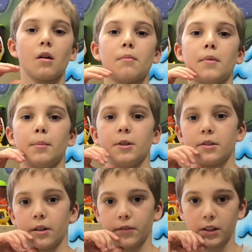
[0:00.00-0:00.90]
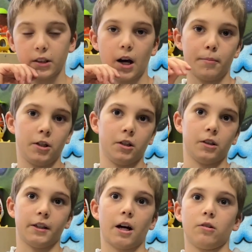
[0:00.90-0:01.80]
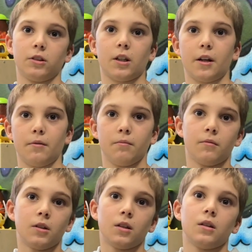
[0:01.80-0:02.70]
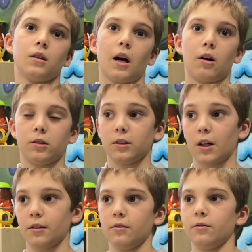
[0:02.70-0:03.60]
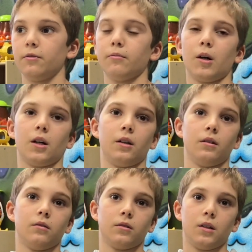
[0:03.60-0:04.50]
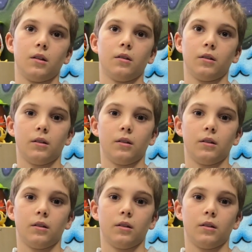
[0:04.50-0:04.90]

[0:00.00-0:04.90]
maybe stuff that's happening like outside of my daily